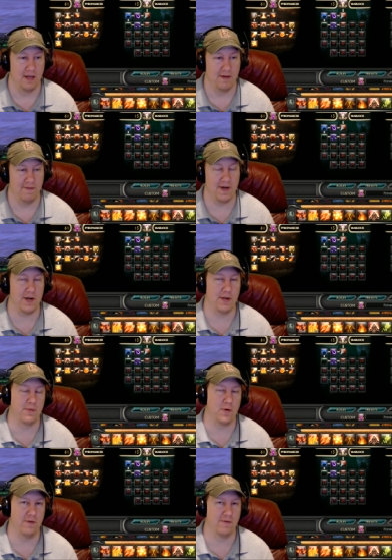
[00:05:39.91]
Very
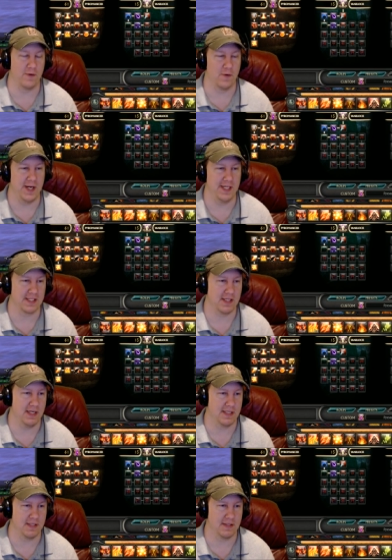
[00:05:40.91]
important for range
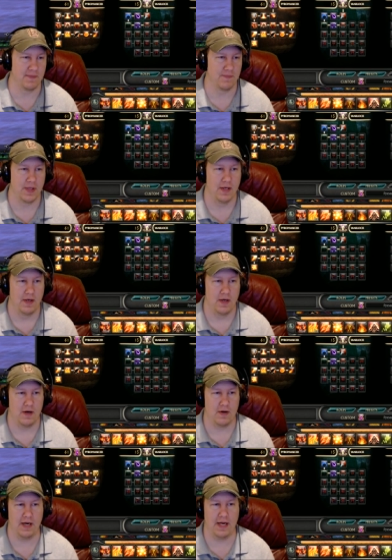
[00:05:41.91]
classes.
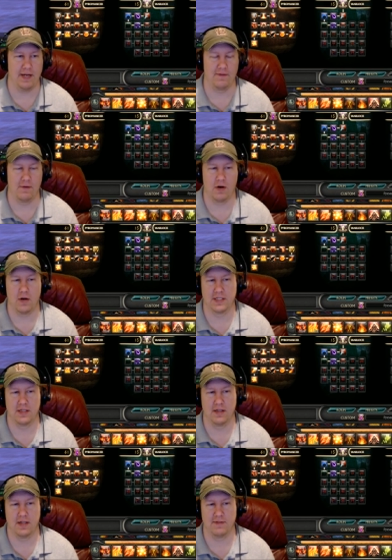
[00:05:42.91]
Alright, our
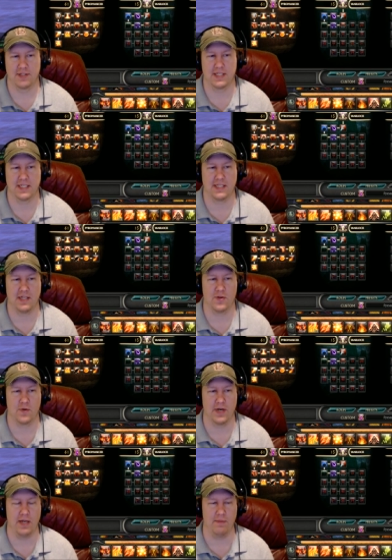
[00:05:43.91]
level
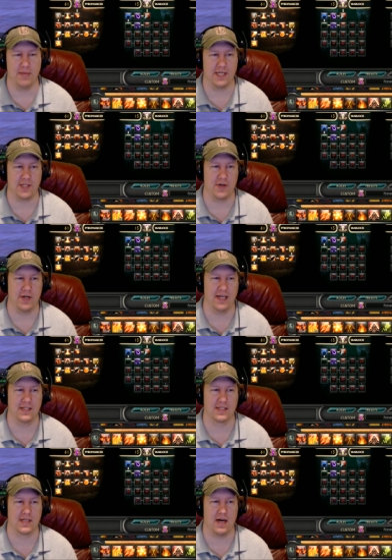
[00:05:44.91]
63 mastery
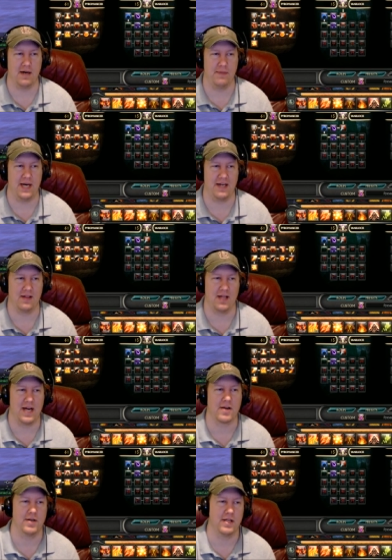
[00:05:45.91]
is Combat
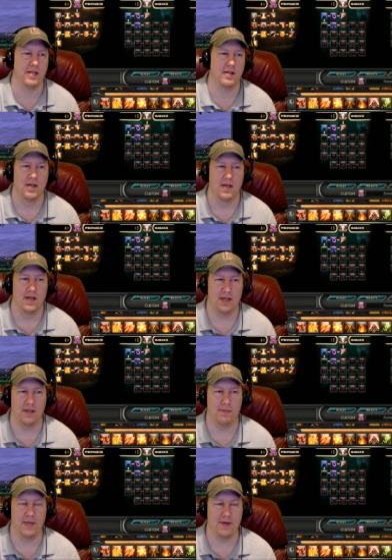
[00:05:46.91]
Alacrity,
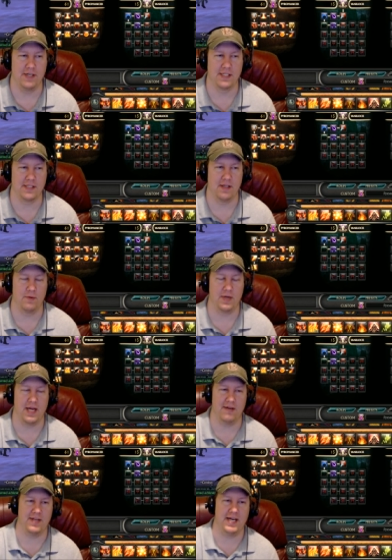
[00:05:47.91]
and the main reason that we
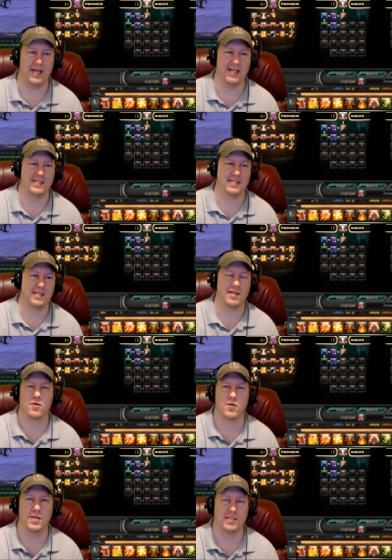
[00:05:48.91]
have that is it
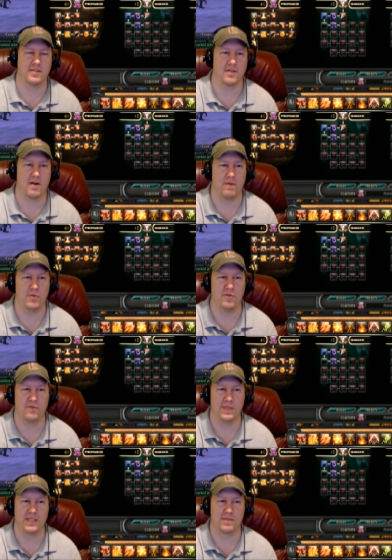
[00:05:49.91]
increases our
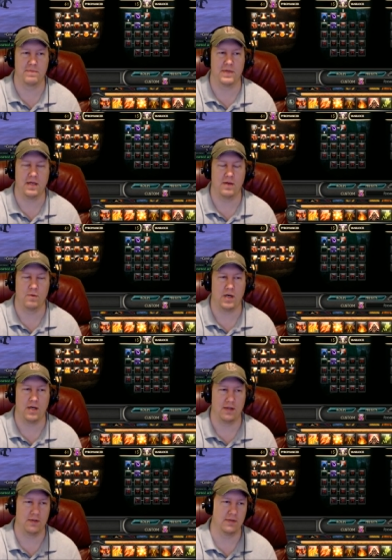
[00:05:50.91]
movement speed
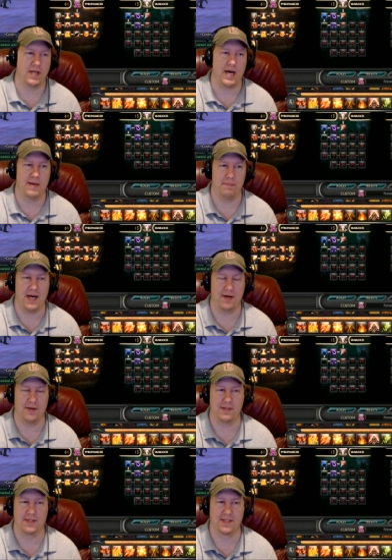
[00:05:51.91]
while not mounted.